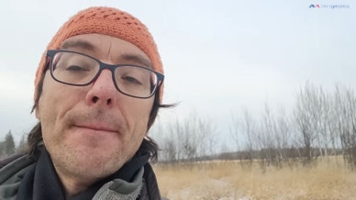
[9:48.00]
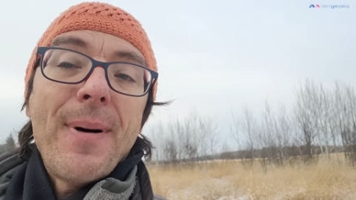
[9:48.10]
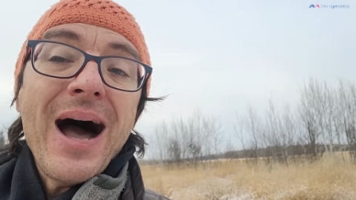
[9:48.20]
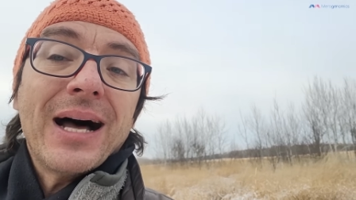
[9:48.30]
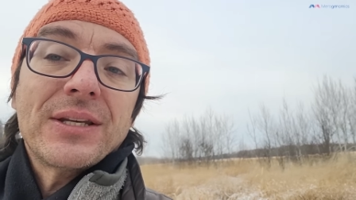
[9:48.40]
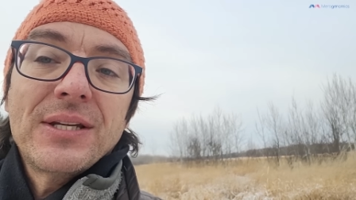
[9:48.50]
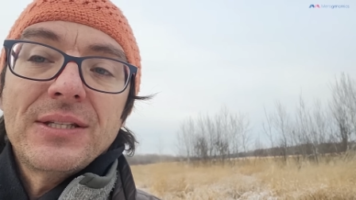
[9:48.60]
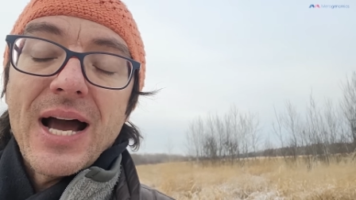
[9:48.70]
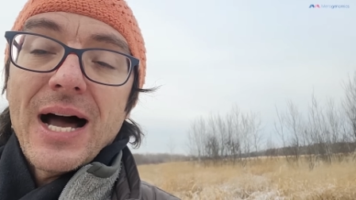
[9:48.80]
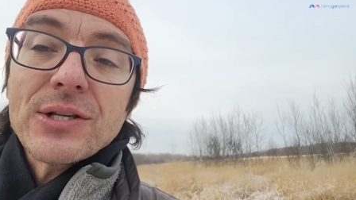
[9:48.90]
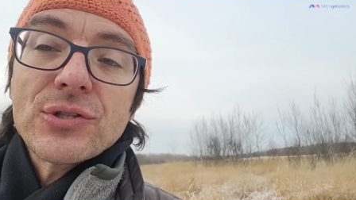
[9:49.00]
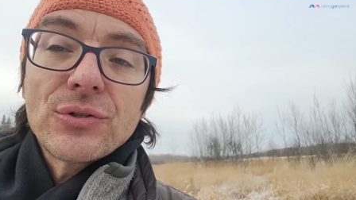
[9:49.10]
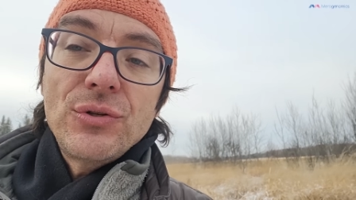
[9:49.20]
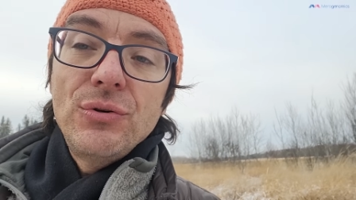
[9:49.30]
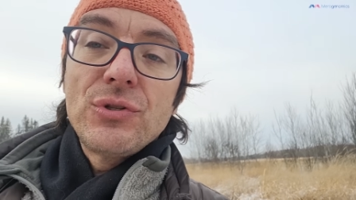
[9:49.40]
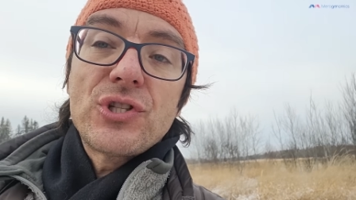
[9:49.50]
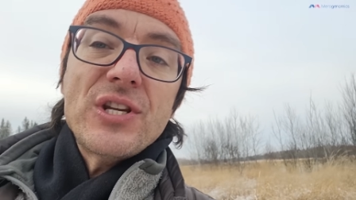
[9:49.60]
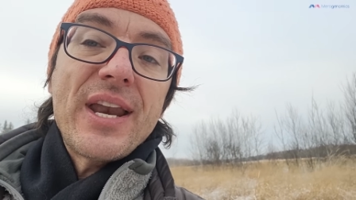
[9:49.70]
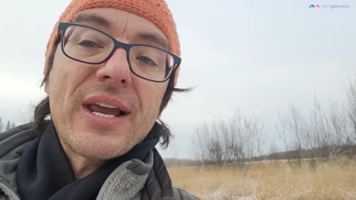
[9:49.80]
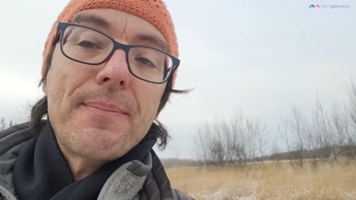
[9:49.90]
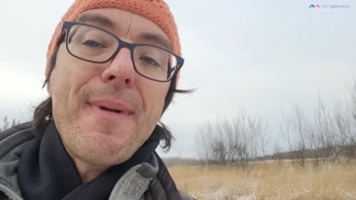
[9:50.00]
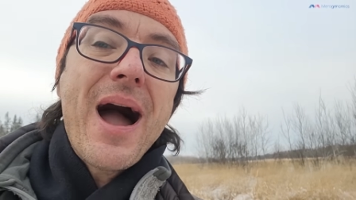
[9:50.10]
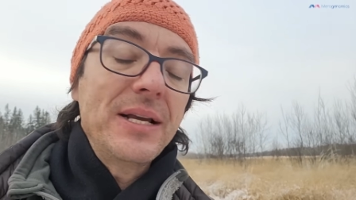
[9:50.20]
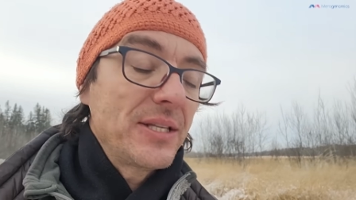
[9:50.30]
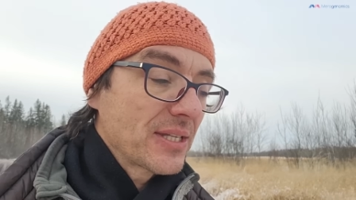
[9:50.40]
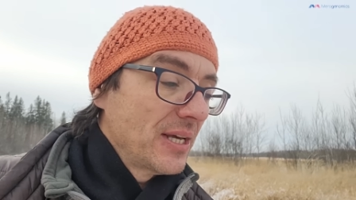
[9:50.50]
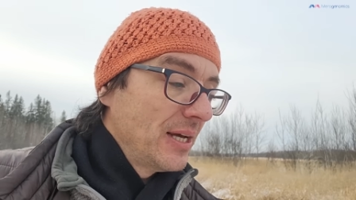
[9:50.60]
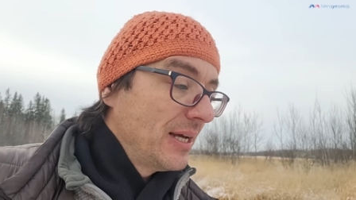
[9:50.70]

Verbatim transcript: But they also used genetic mice